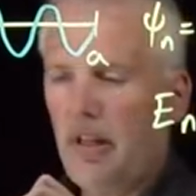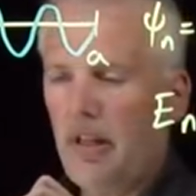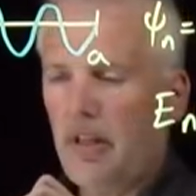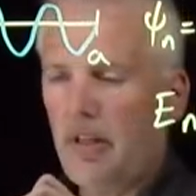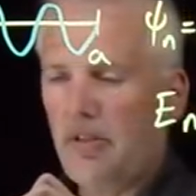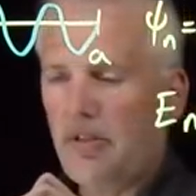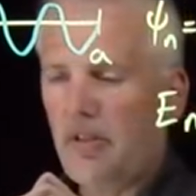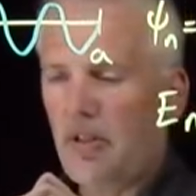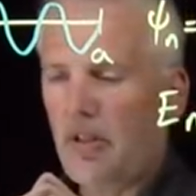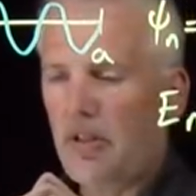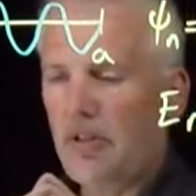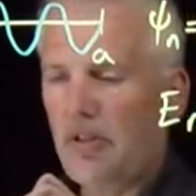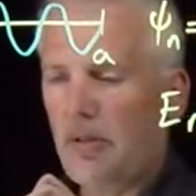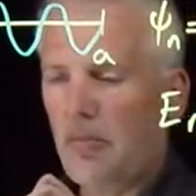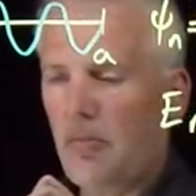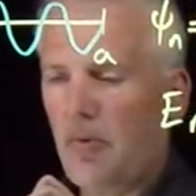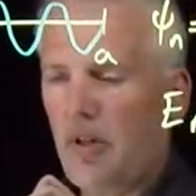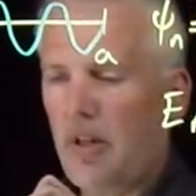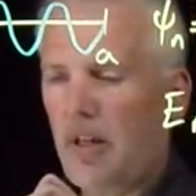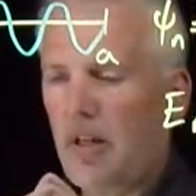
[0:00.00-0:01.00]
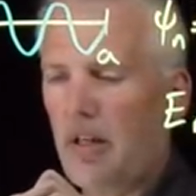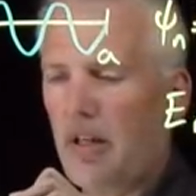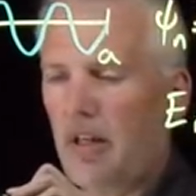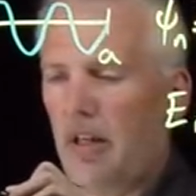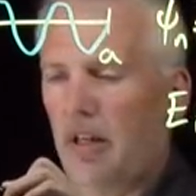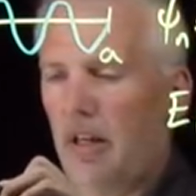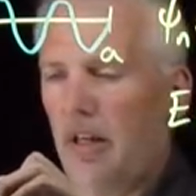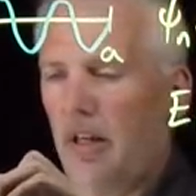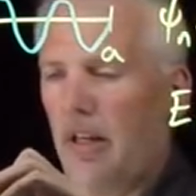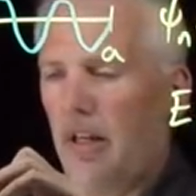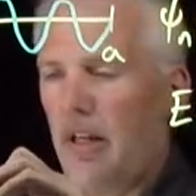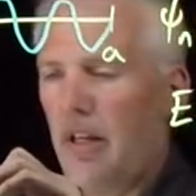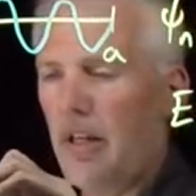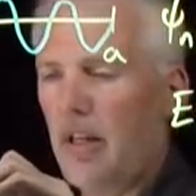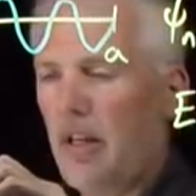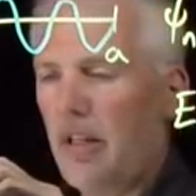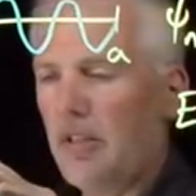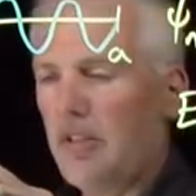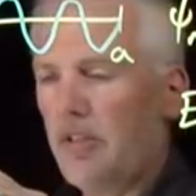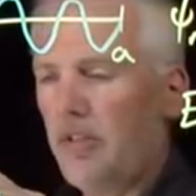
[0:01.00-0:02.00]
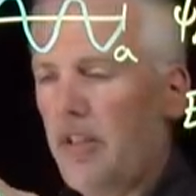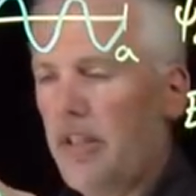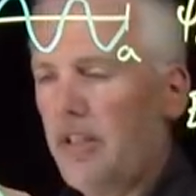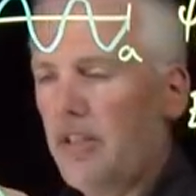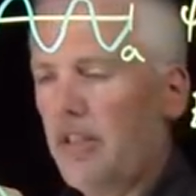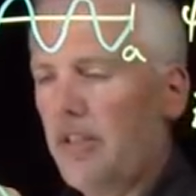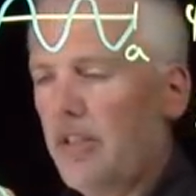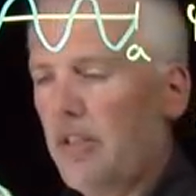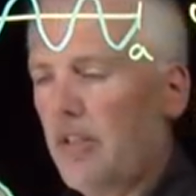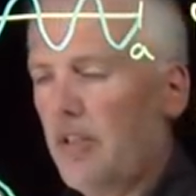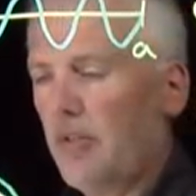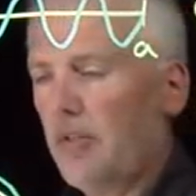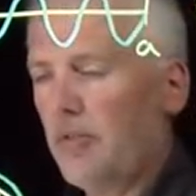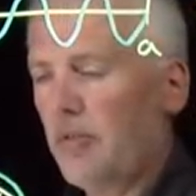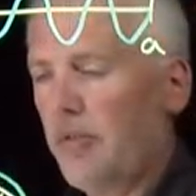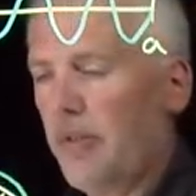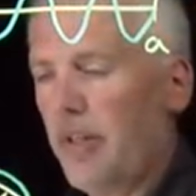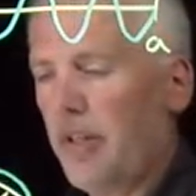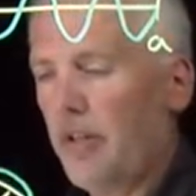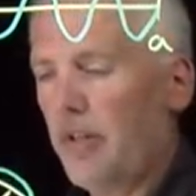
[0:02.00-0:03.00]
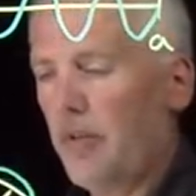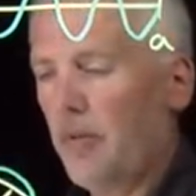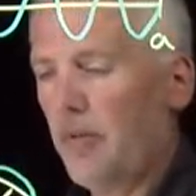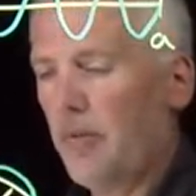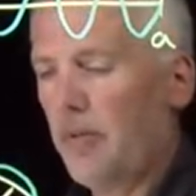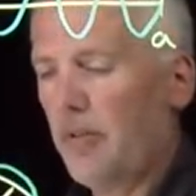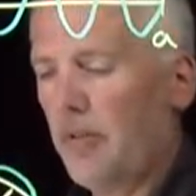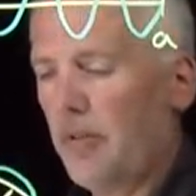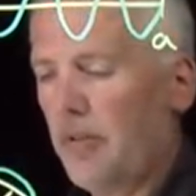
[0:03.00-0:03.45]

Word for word: that starts somewhere and oscillates as it goes around the